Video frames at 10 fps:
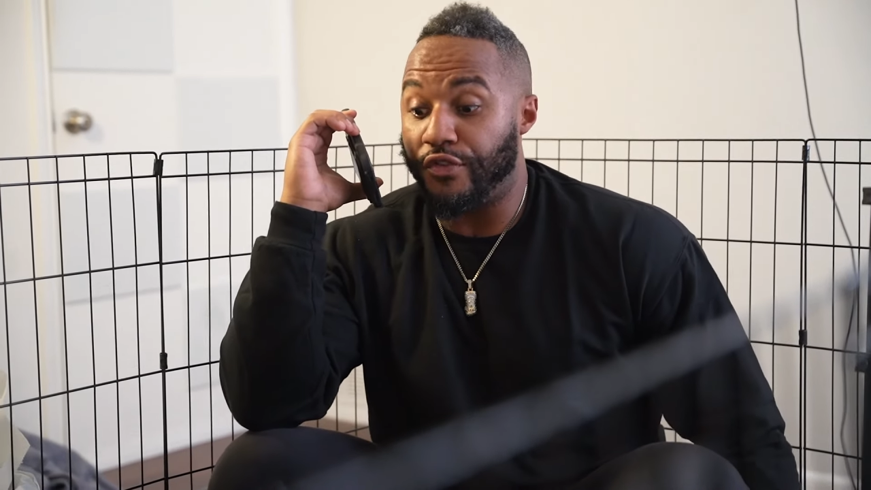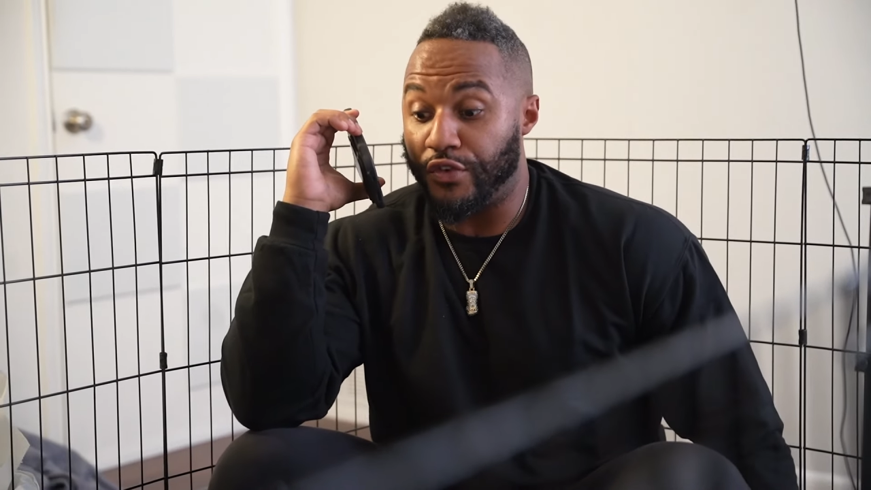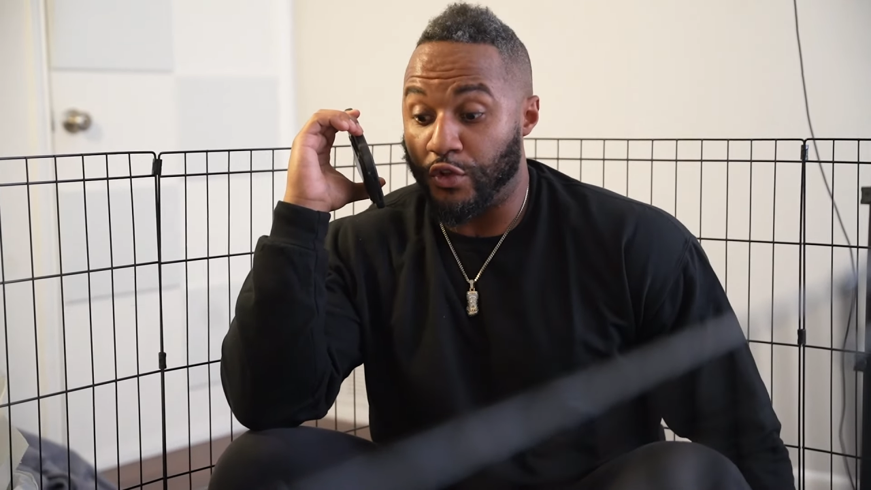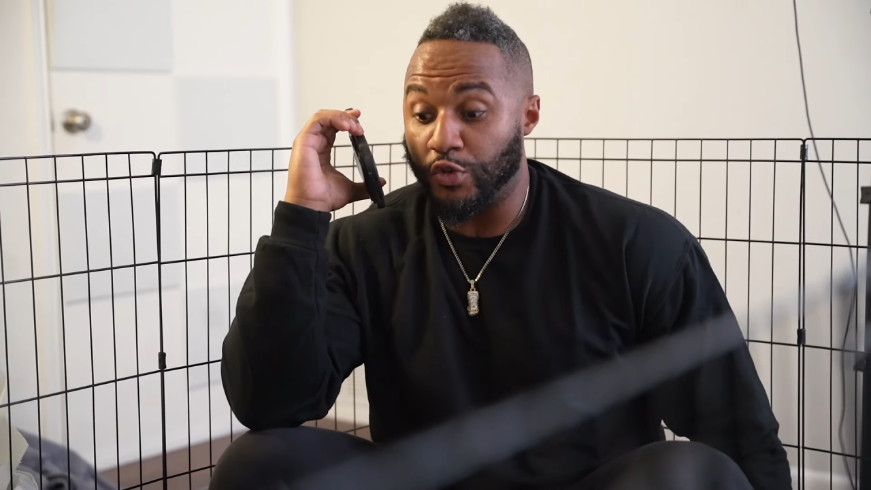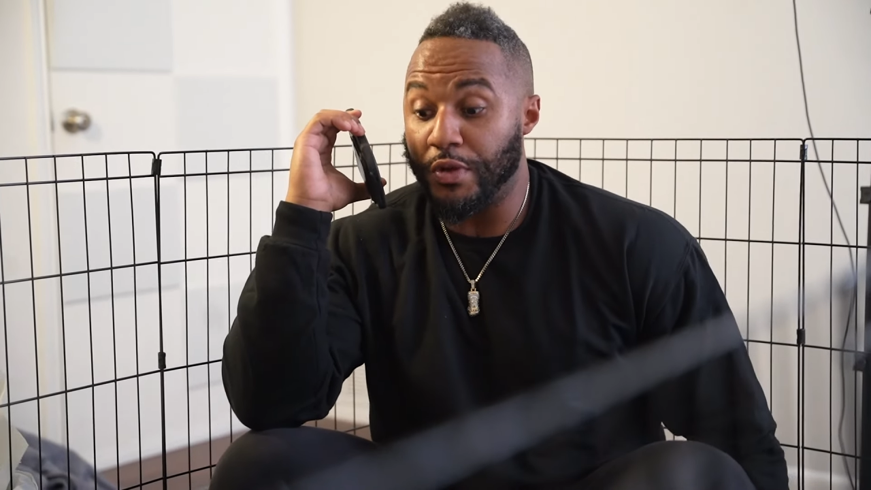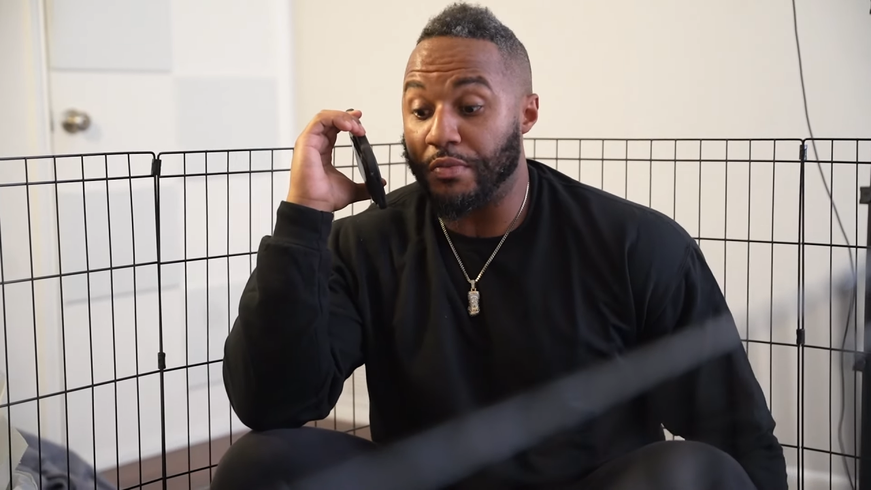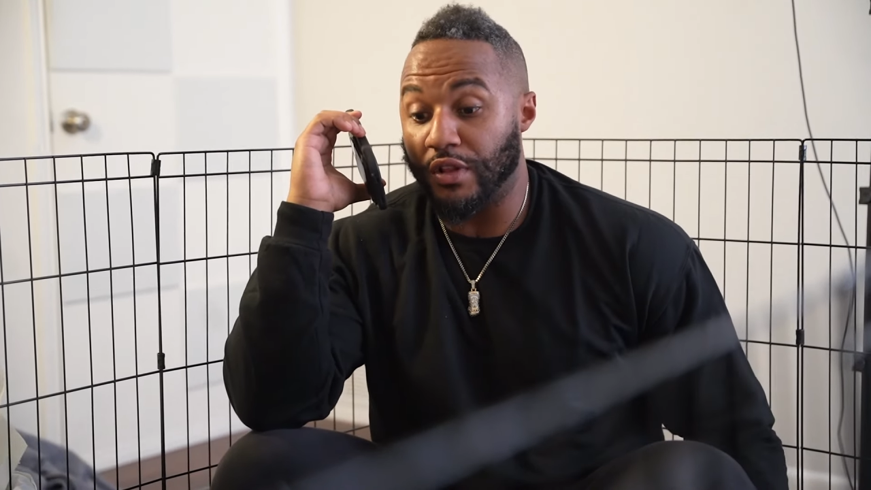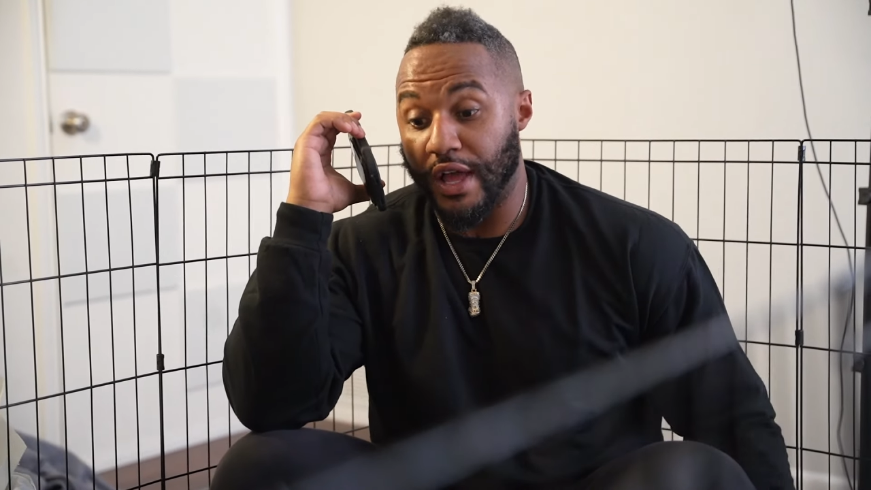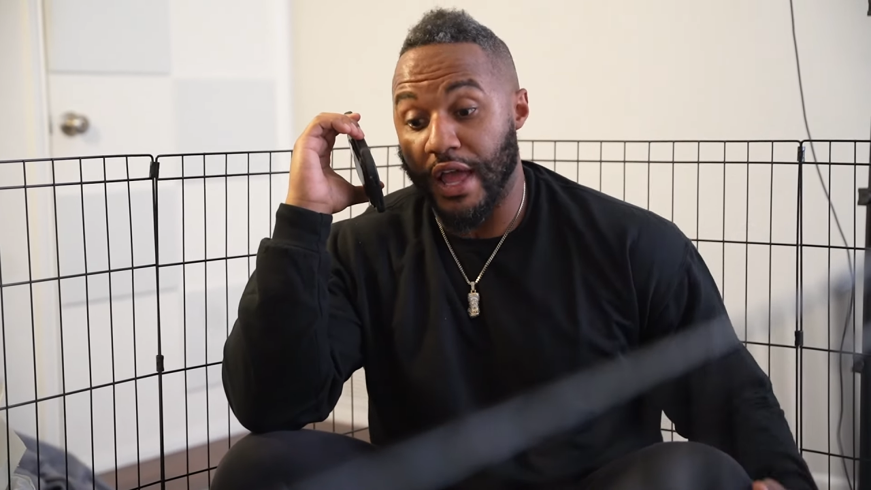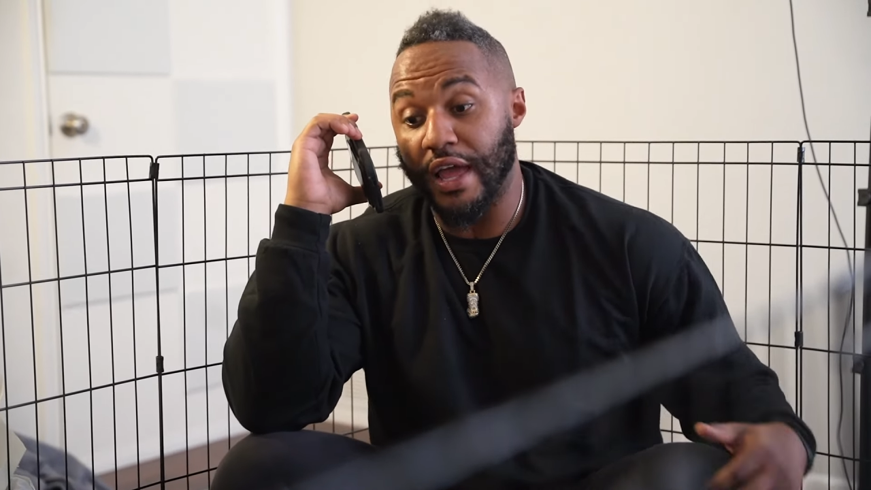for those people
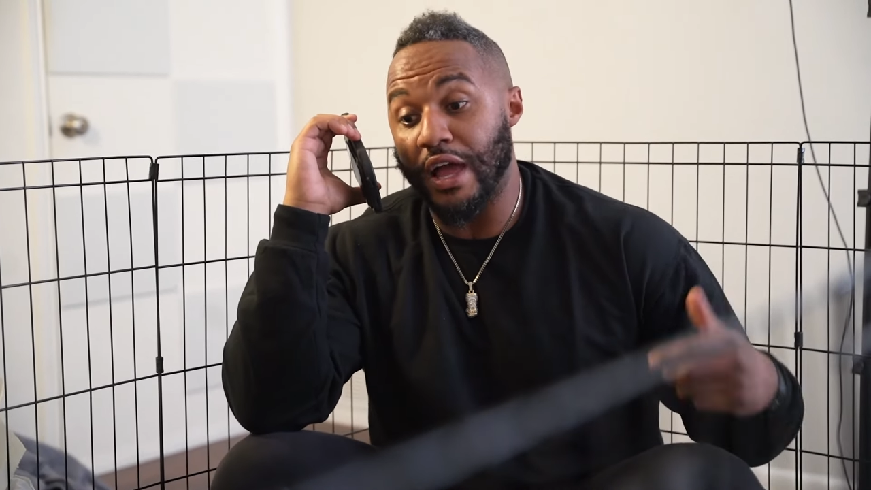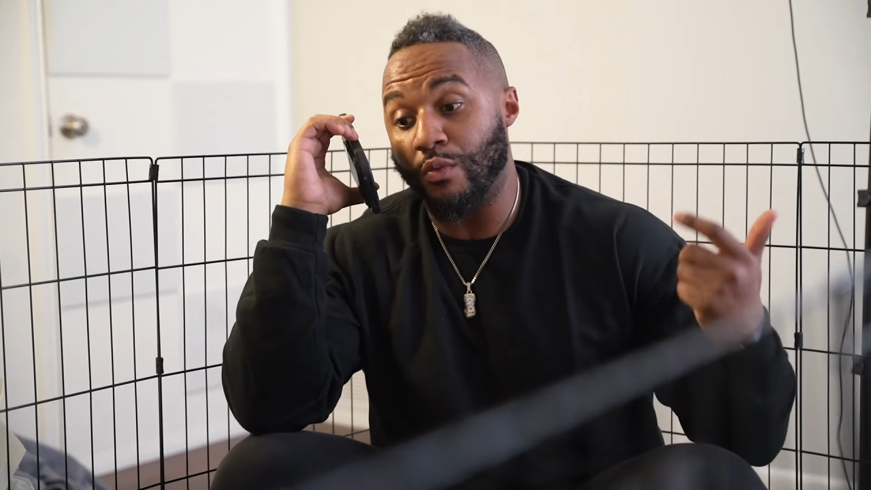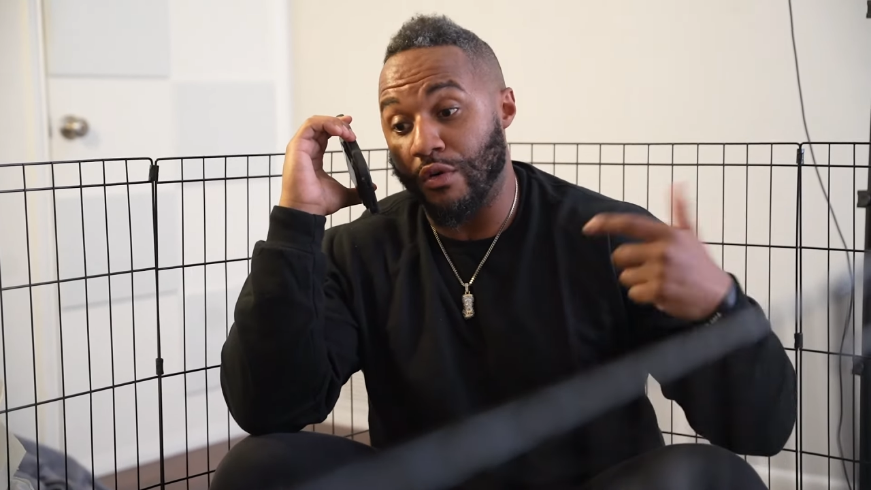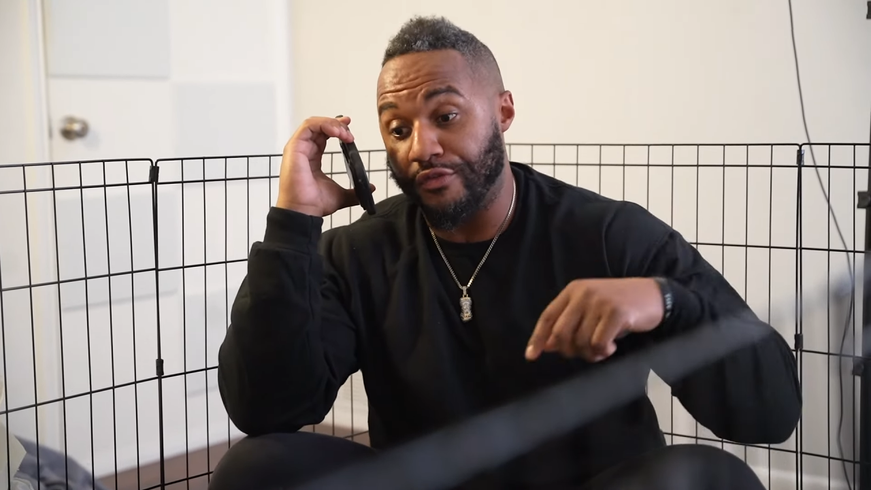like, hey, I want